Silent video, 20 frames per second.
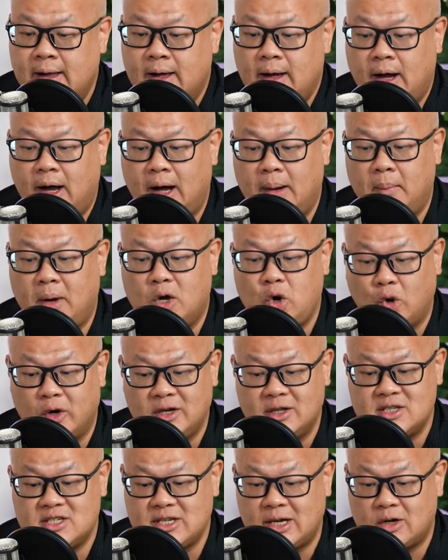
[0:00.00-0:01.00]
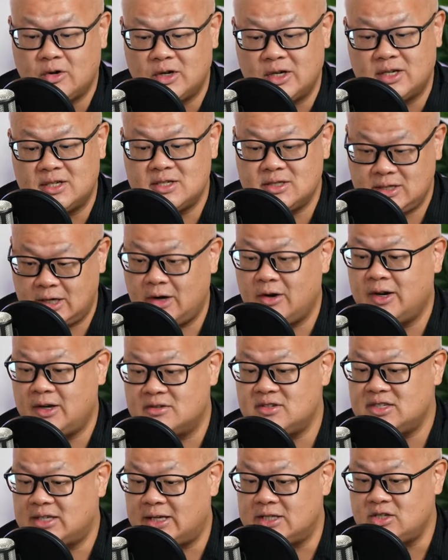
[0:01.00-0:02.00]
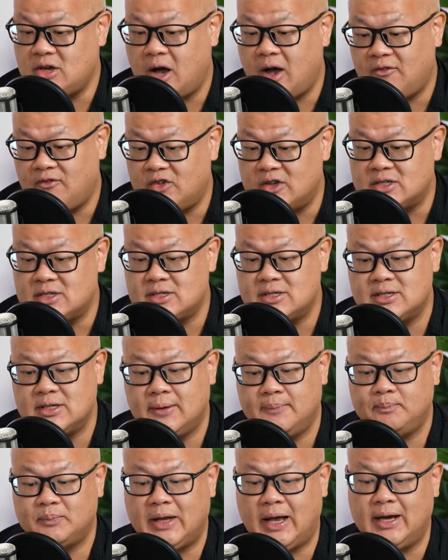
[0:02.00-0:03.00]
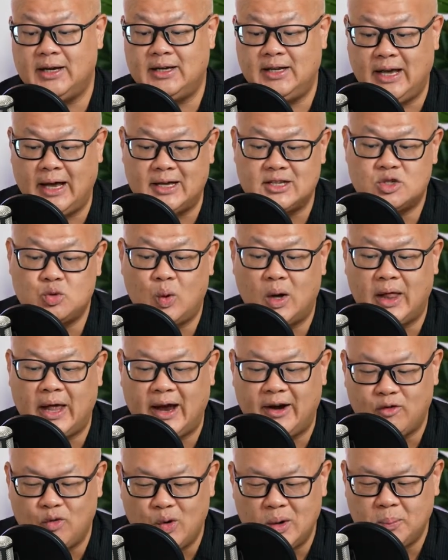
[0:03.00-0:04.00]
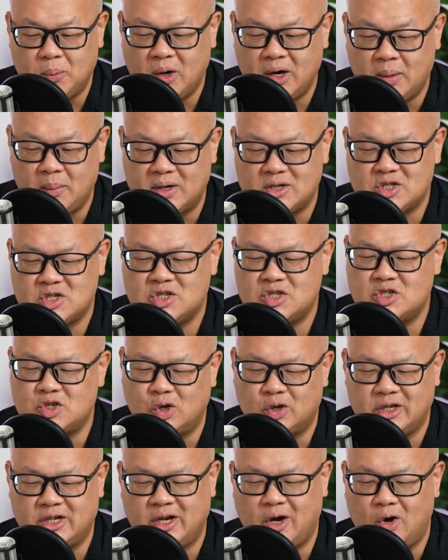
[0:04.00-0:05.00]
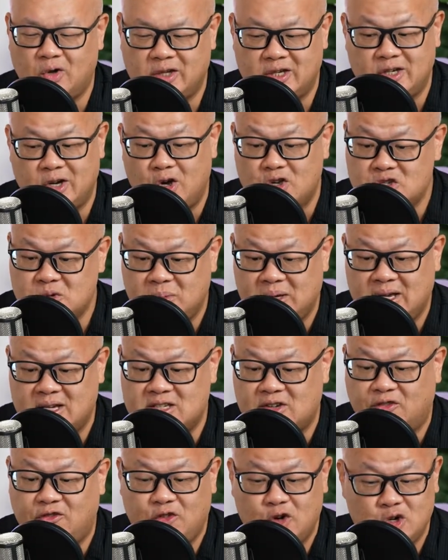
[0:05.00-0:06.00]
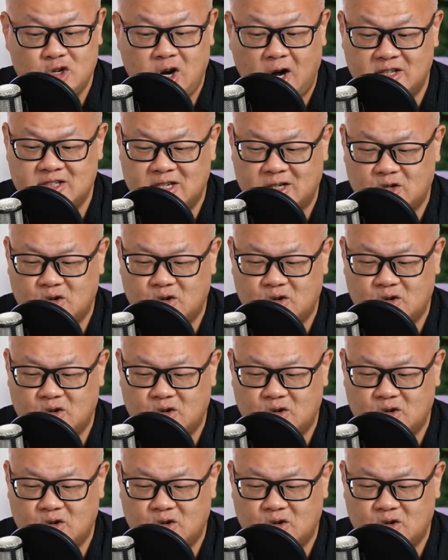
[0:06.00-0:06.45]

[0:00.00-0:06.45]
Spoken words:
according to the Secretary of State's office. And yes, while everyone pretty much solely only knows me as a food content